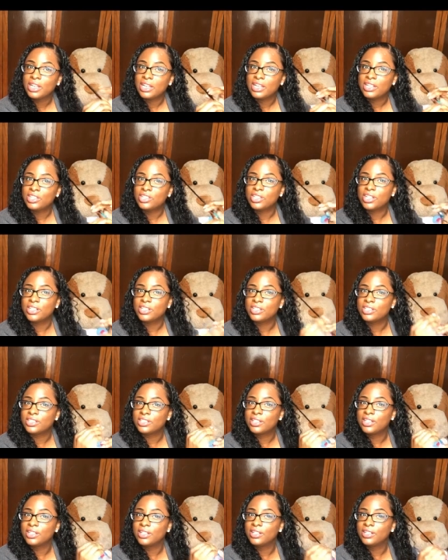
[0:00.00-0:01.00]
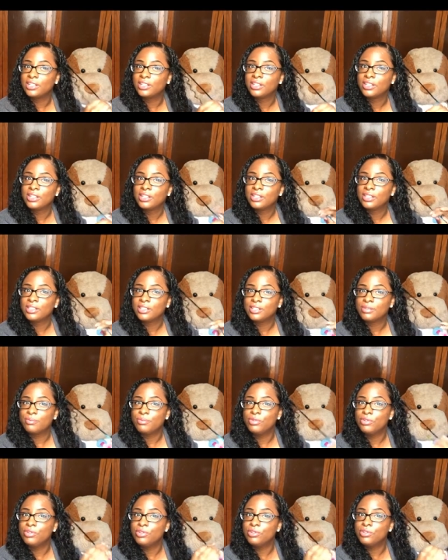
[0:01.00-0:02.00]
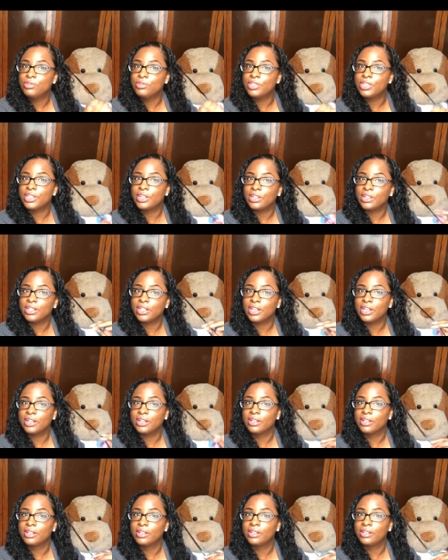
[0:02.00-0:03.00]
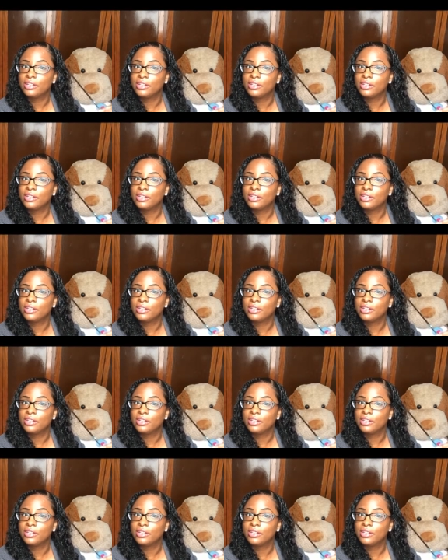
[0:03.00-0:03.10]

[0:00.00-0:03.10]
and just smooth it on there.